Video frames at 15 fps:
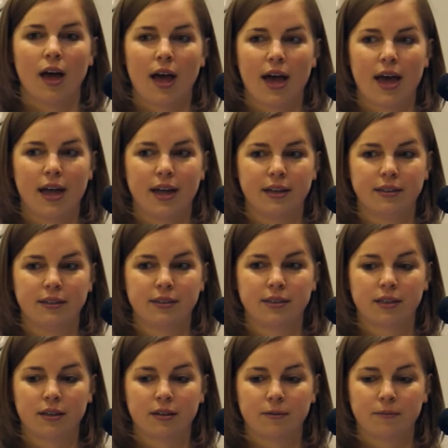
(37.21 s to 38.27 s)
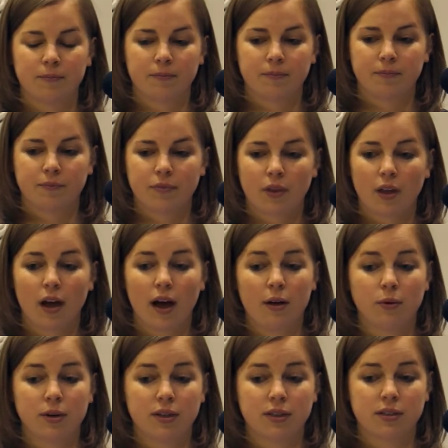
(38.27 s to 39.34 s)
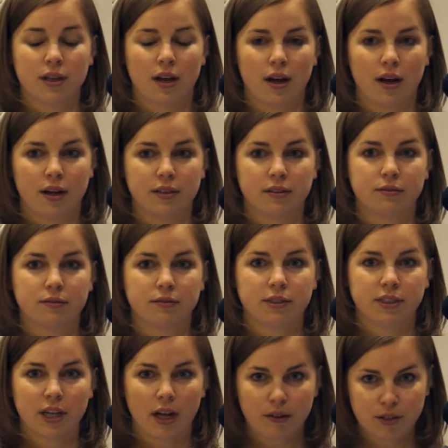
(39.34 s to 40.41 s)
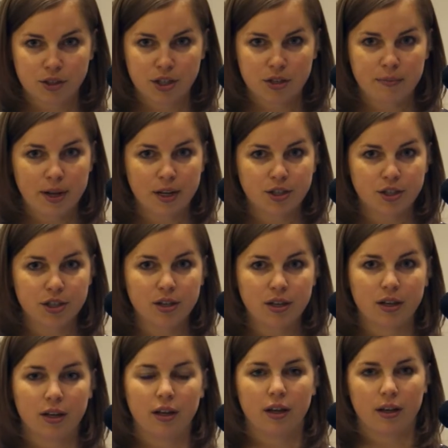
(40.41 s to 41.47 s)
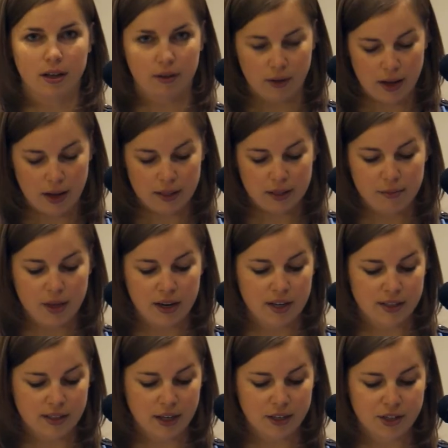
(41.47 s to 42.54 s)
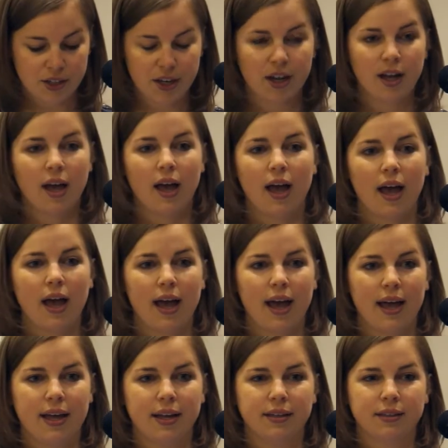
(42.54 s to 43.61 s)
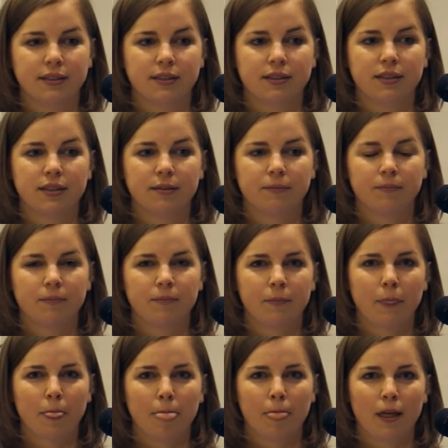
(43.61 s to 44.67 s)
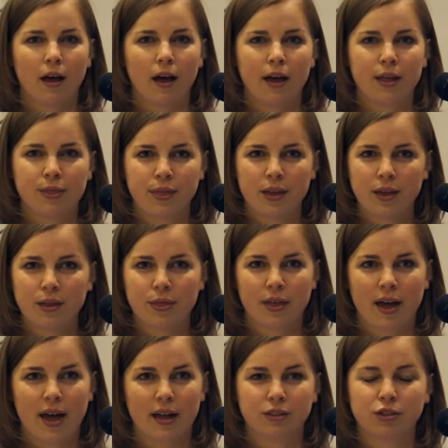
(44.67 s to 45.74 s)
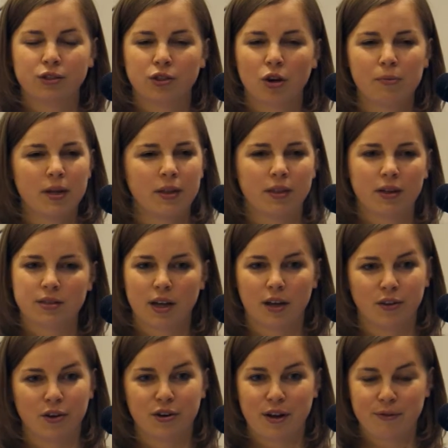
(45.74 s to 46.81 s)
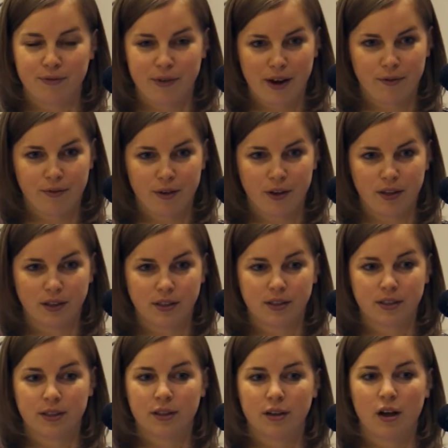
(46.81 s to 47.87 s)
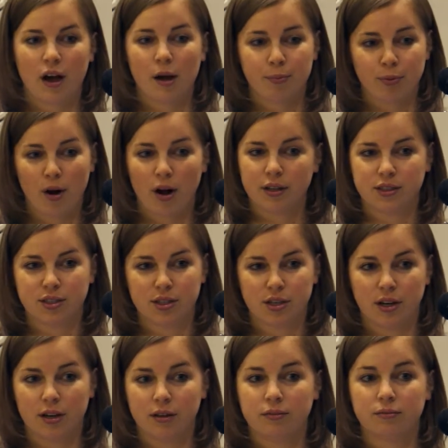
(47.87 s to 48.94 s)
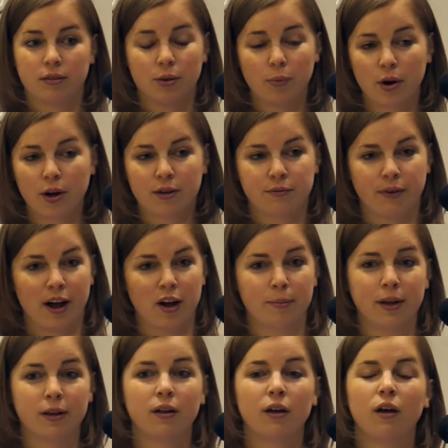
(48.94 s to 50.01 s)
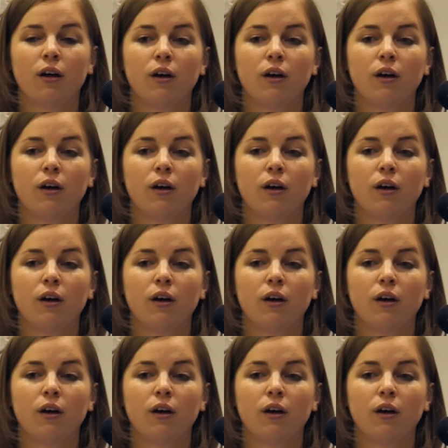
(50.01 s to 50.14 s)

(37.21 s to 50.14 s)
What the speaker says: And I was a television major at the Media Center, and I think that so many things I learned at Fairfield I brought into the work environment.